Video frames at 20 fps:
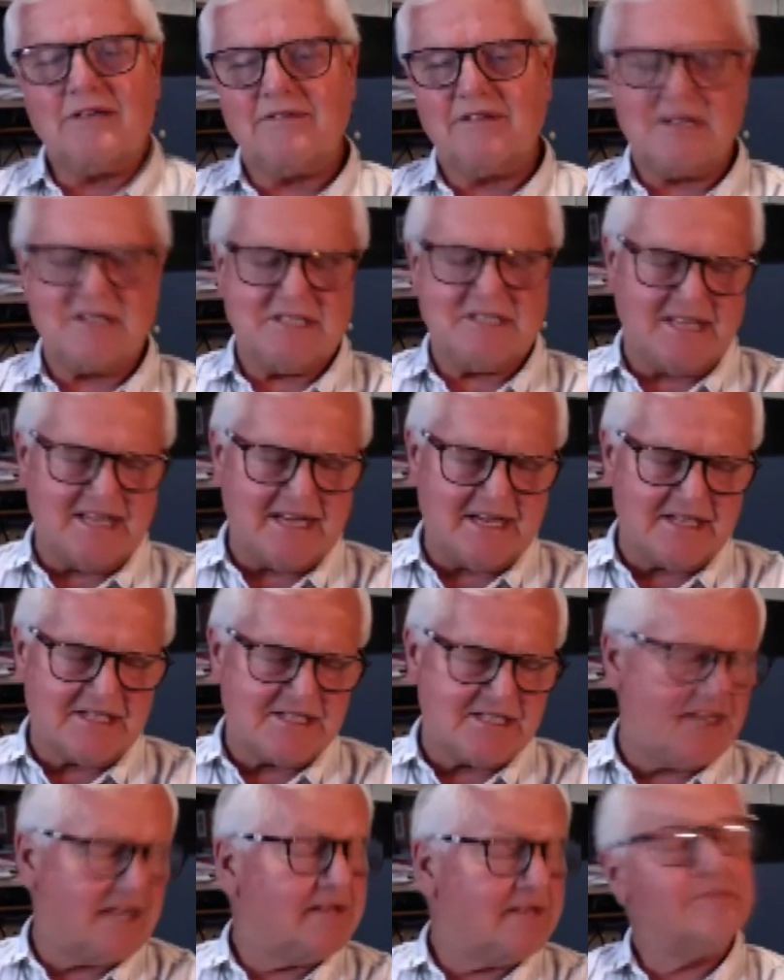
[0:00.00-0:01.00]
of those things
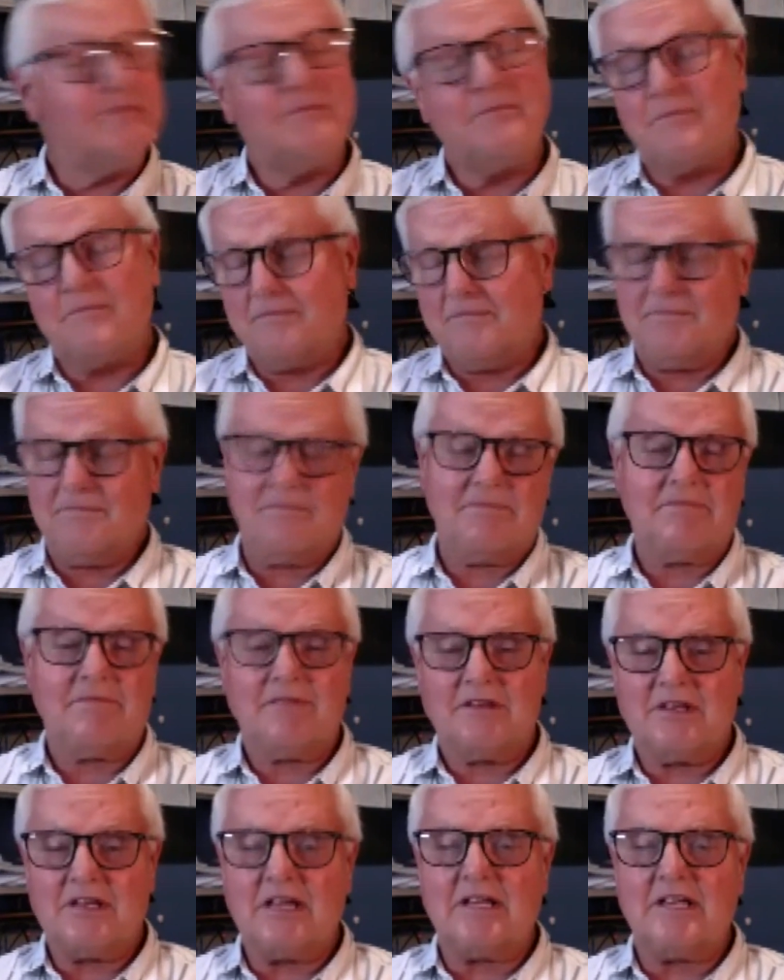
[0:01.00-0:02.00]
that
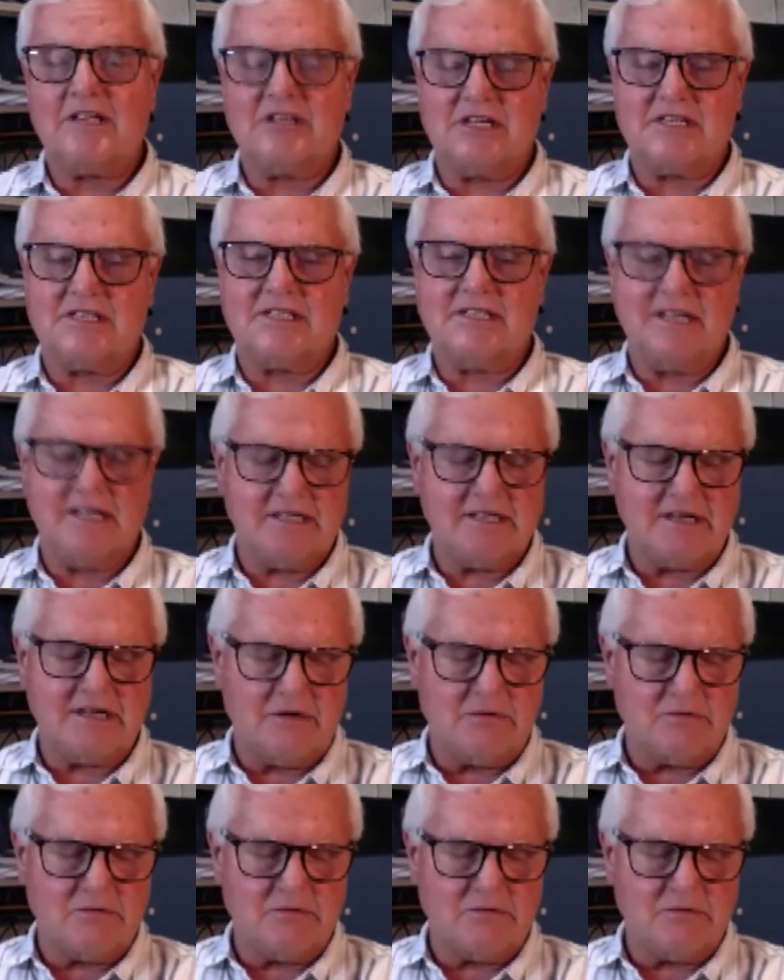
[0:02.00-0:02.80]
that just did go